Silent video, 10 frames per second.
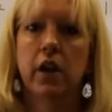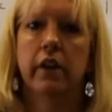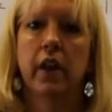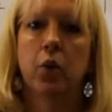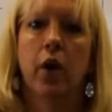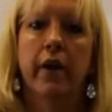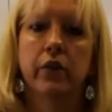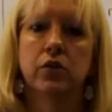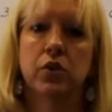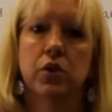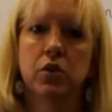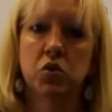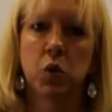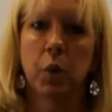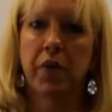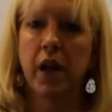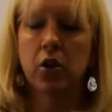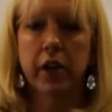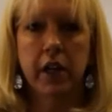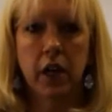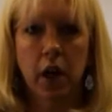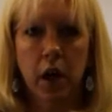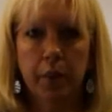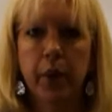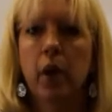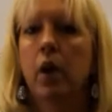and they will have the students do it without looking it up